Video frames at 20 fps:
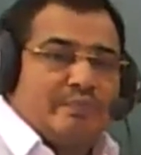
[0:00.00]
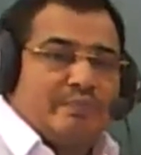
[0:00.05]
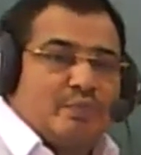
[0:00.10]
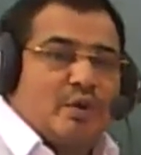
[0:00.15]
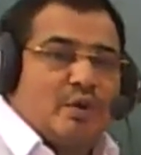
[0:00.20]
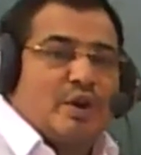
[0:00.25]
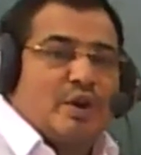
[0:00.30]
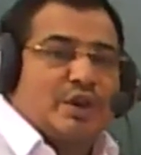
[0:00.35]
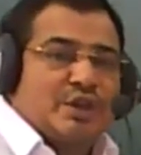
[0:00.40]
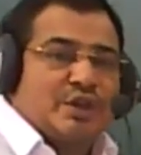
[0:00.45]

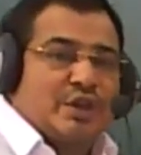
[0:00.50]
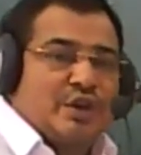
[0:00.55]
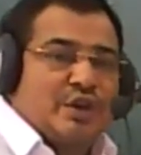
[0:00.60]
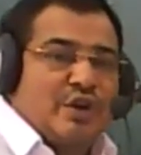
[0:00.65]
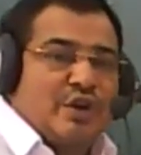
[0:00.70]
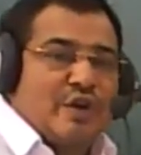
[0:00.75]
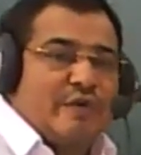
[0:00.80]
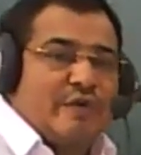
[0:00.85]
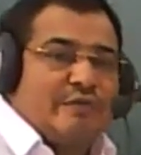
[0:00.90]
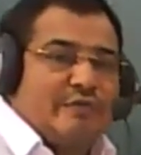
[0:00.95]
production
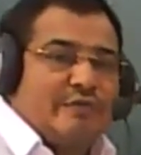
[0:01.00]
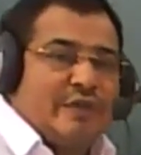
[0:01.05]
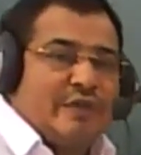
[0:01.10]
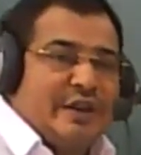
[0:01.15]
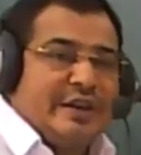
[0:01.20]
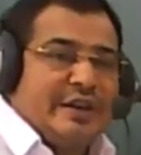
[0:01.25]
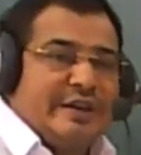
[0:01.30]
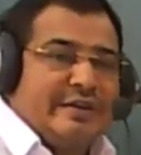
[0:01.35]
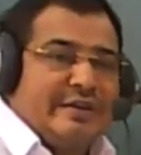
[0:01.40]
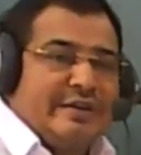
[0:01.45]
of
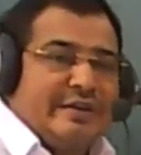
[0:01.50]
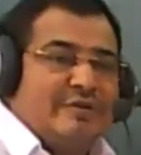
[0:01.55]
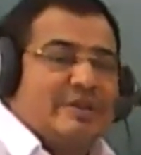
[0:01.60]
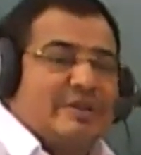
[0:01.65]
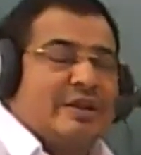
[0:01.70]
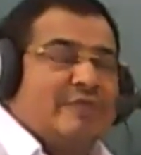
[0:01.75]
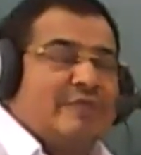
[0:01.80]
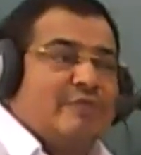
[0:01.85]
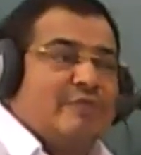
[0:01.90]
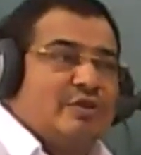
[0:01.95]
Green
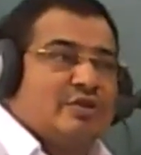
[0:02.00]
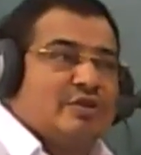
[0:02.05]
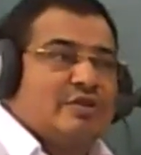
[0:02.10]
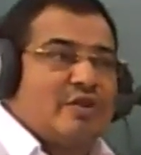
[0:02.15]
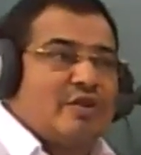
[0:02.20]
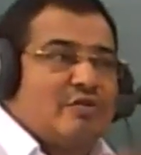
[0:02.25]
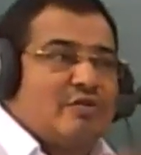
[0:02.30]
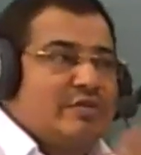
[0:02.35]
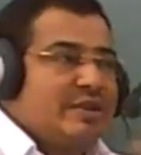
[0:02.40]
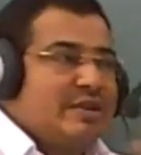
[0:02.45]
Revolution was
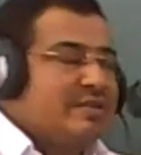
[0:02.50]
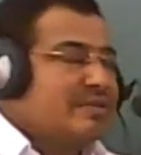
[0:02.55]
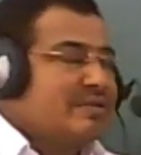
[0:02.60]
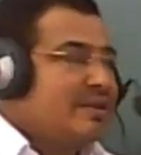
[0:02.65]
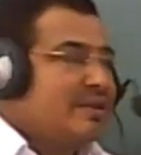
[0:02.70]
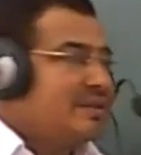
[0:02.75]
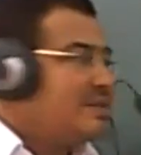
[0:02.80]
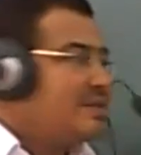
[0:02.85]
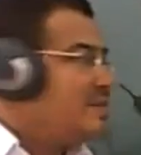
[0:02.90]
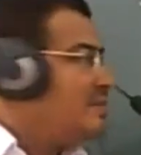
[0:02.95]
now
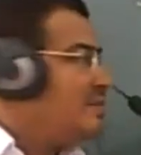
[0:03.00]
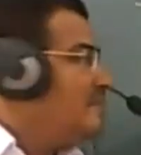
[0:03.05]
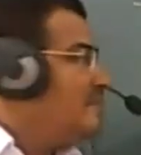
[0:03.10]
discussed.